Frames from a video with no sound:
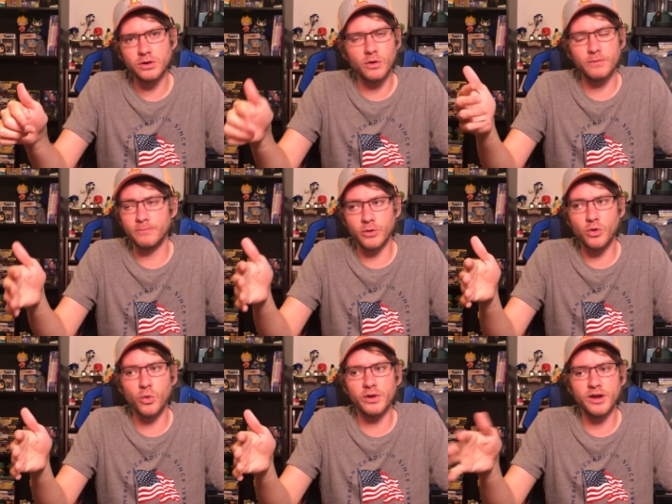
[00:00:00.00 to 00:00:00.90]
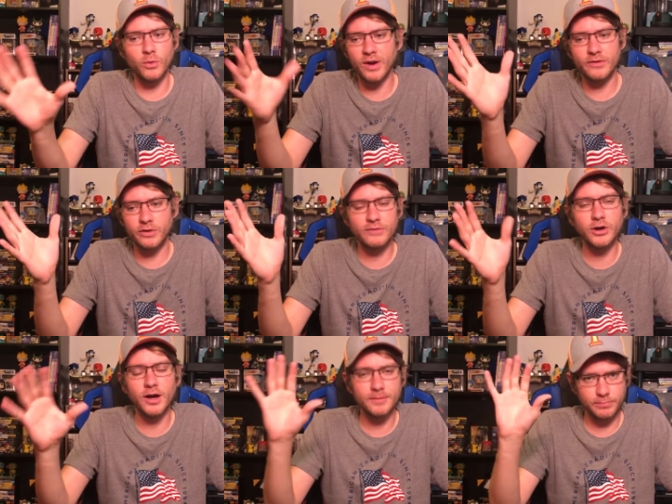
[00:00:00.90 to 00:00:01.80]
or recording, or whatever I've
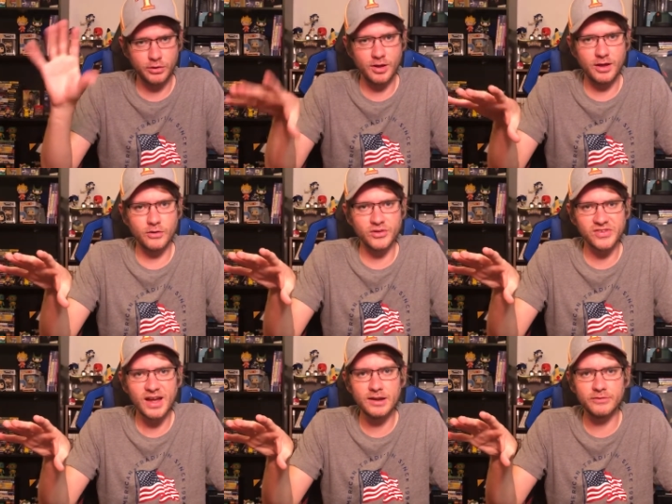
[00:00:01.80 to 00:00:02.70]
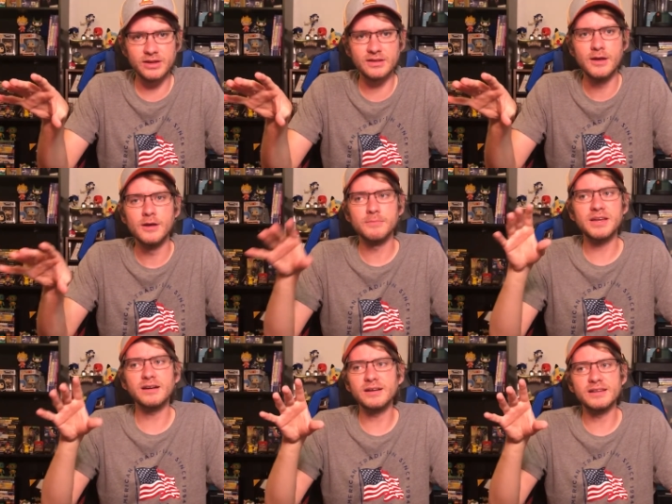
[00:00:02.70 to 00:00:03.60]
got, playing on the side of it,
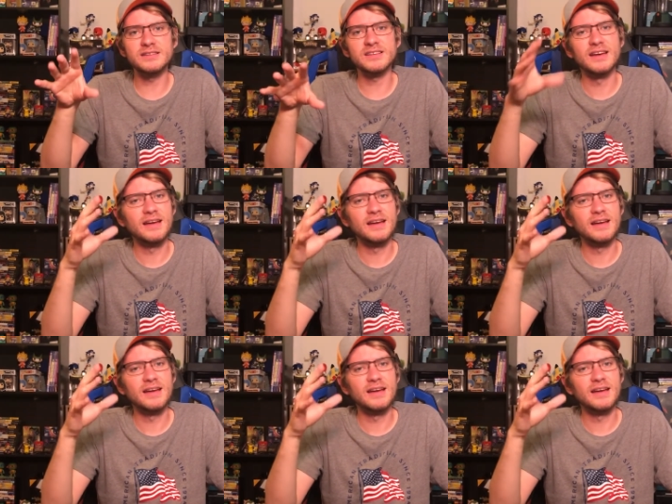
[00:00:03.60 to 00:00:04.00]
because